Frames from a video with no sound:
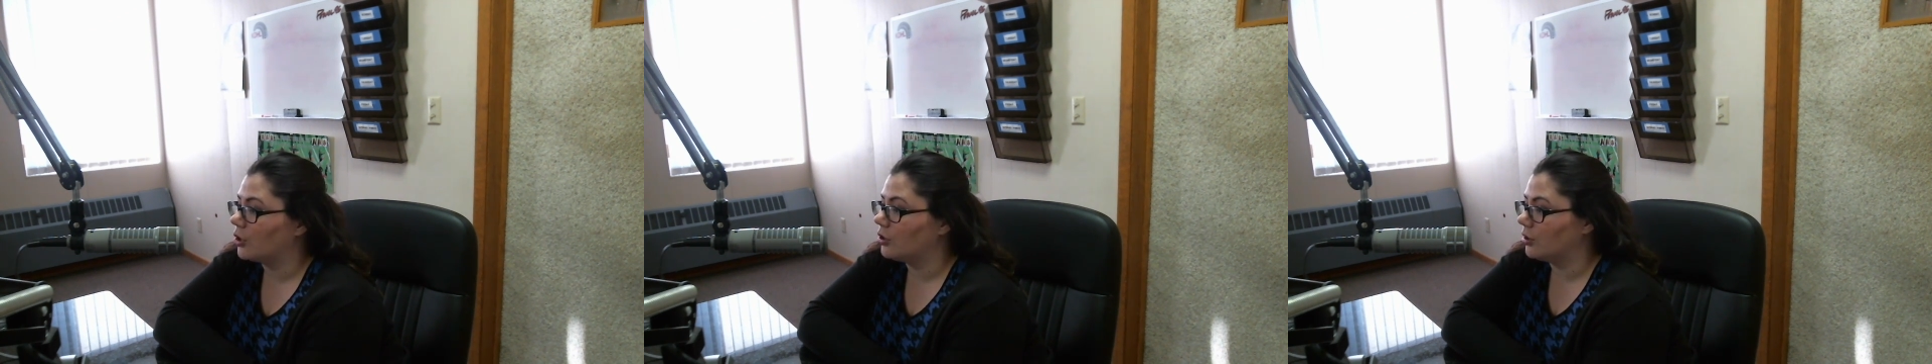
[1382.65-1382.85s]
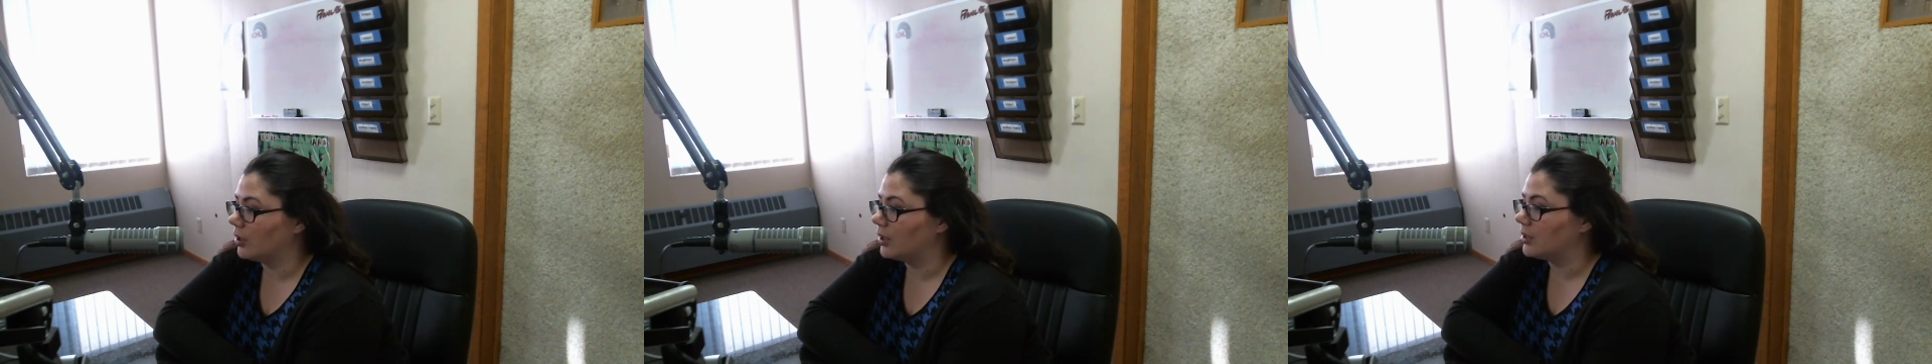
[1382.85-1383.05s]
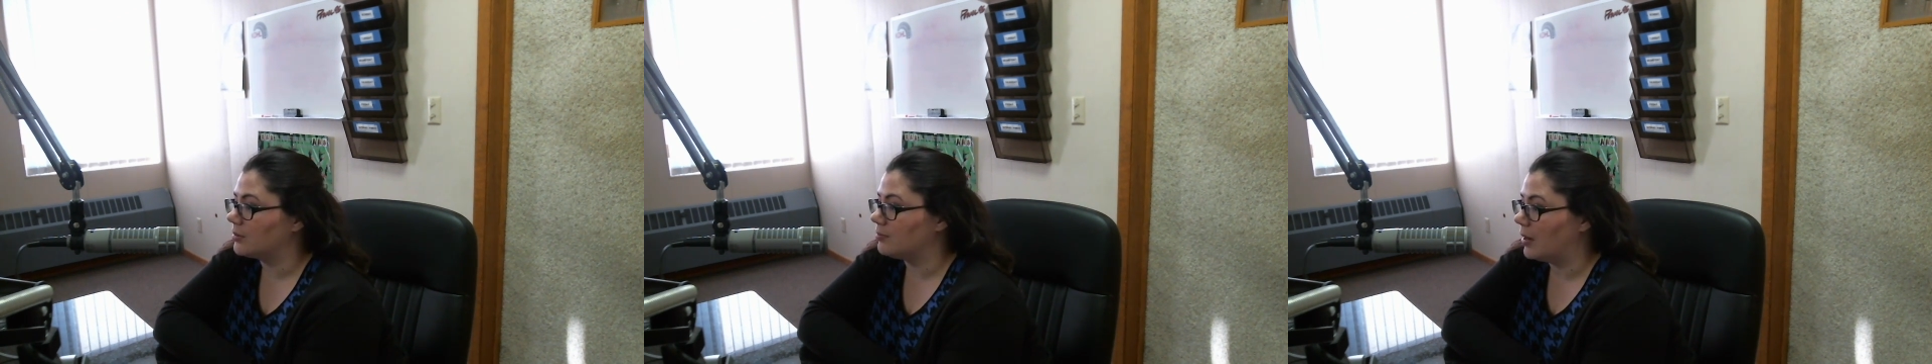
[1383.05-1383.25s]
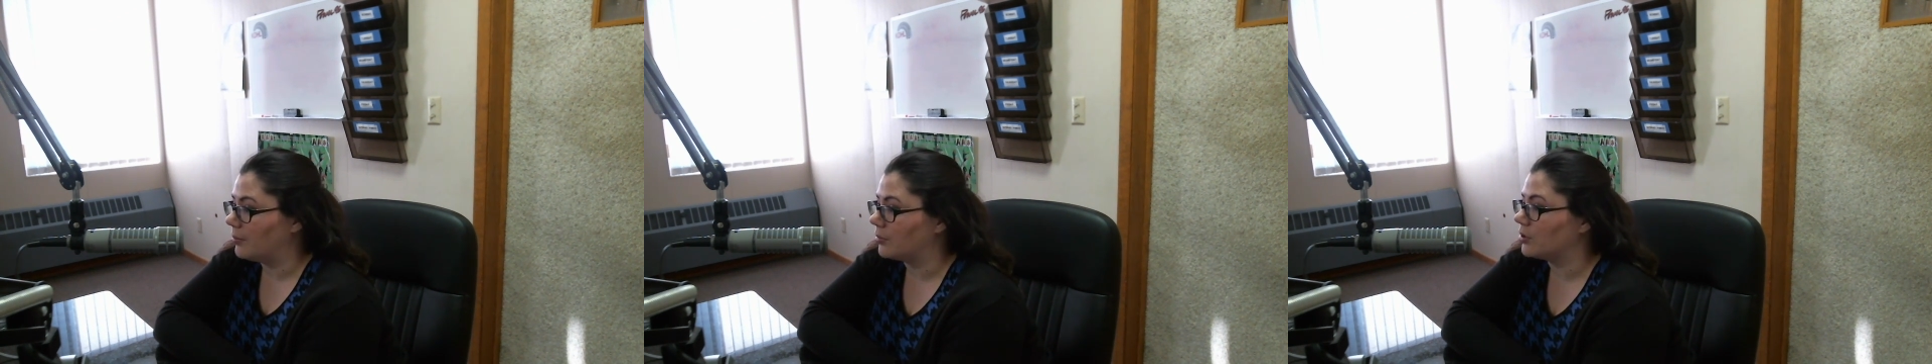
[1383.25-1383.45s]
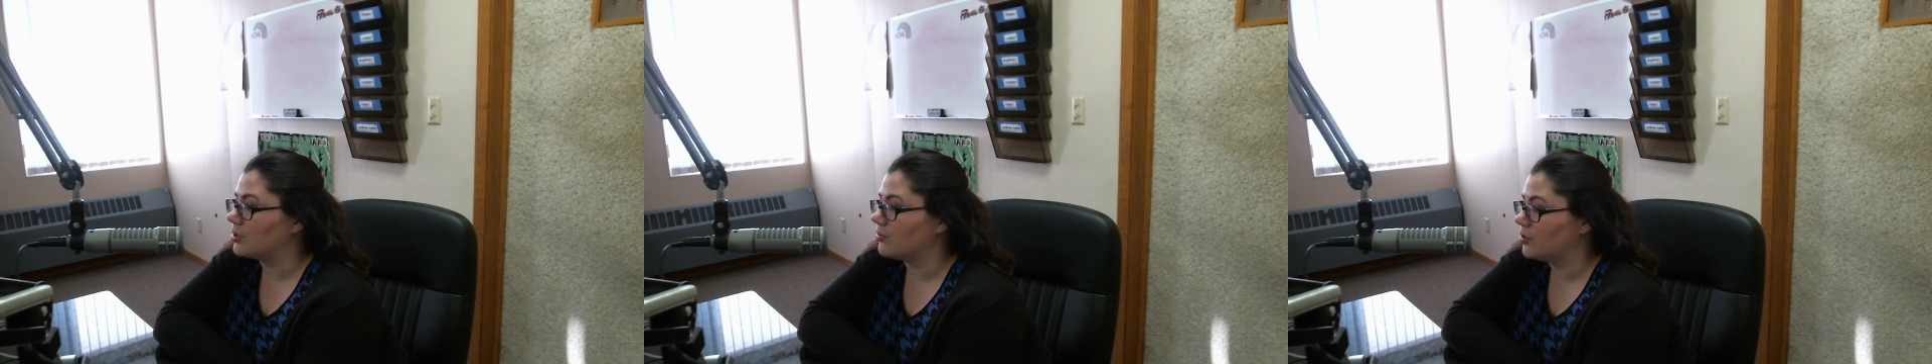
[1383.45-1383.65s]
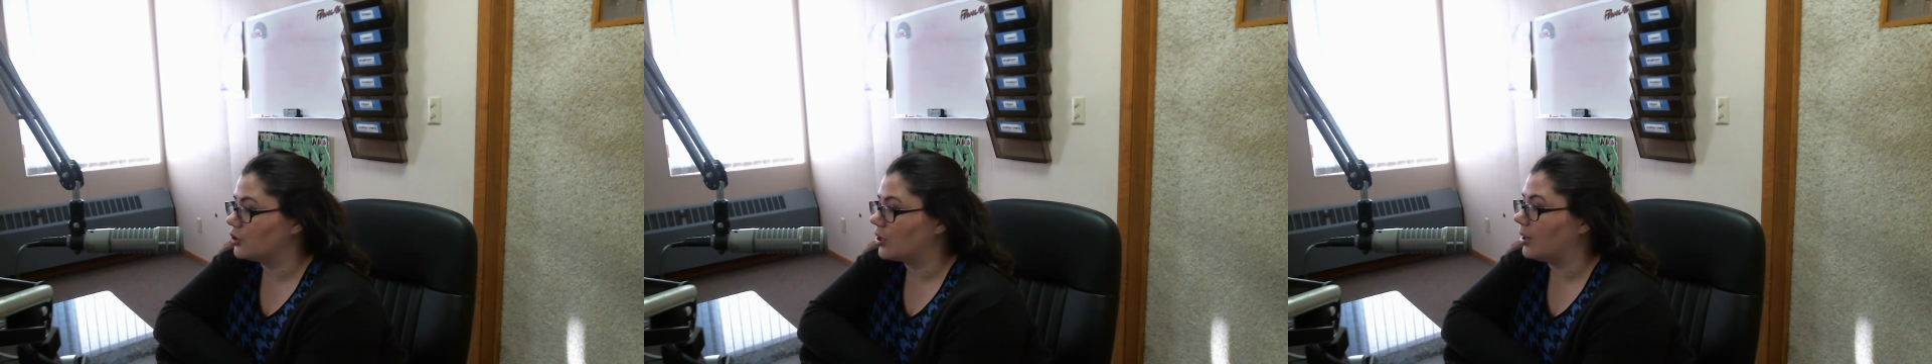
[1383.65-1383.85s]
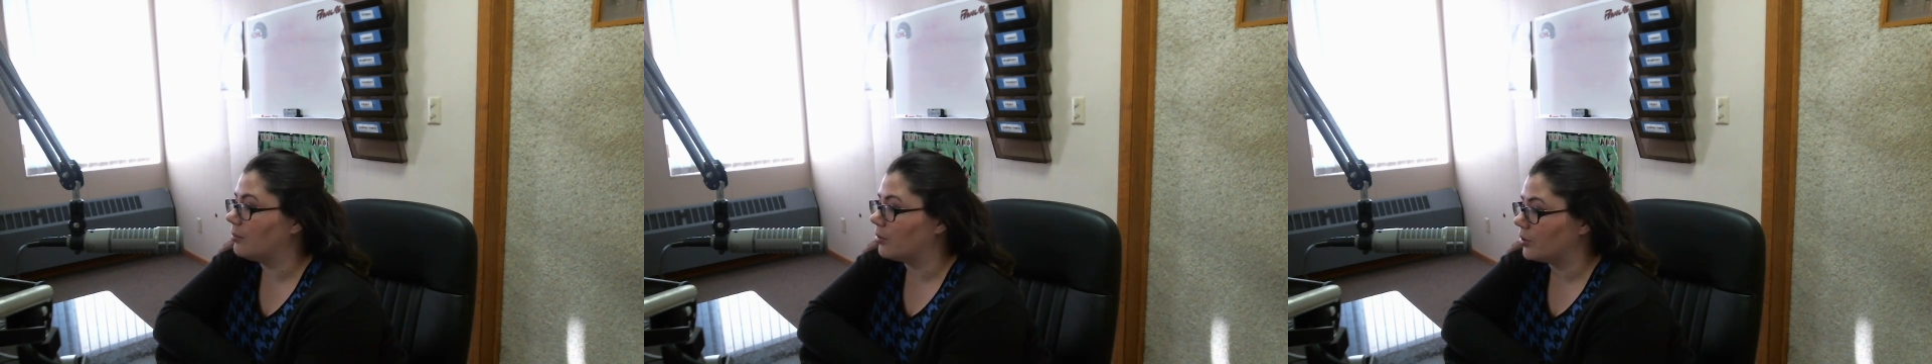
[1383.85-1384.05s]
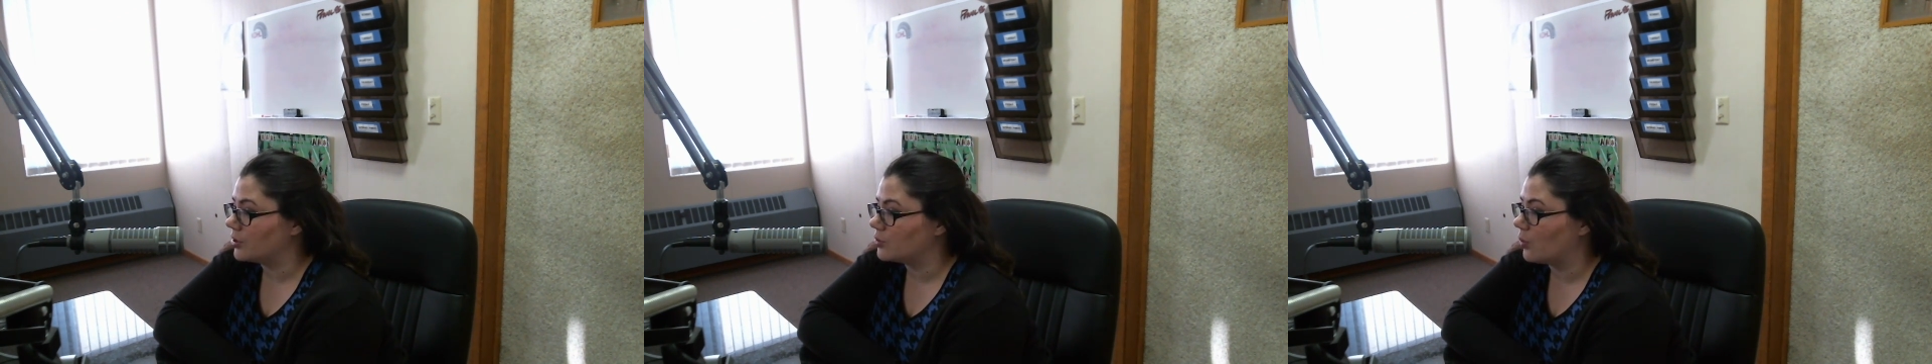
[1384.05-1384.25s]
current members of the
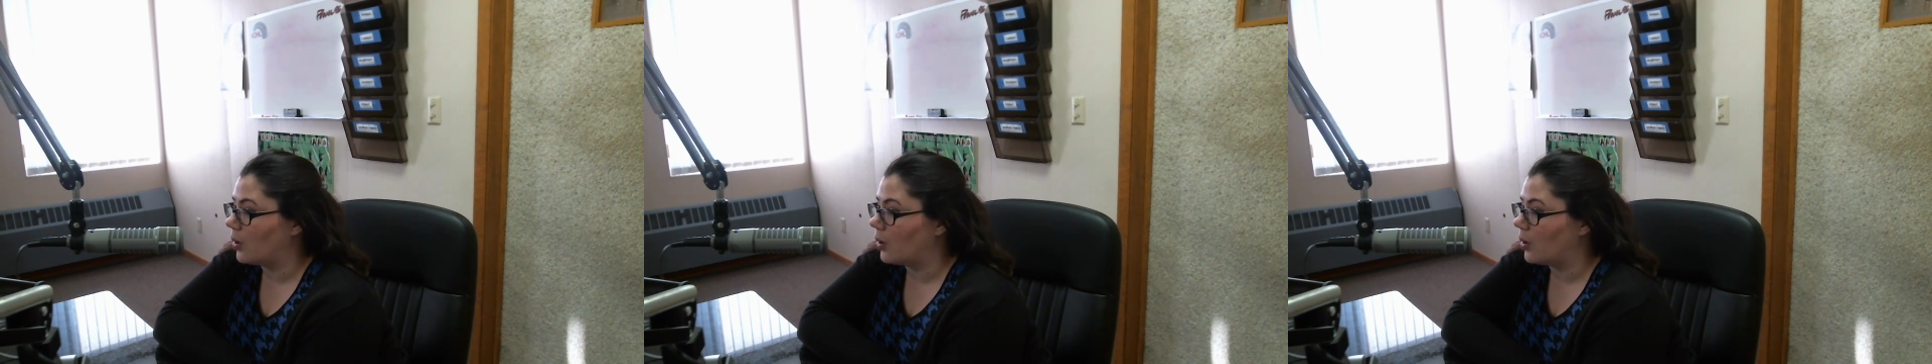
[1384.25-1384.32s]
chamber as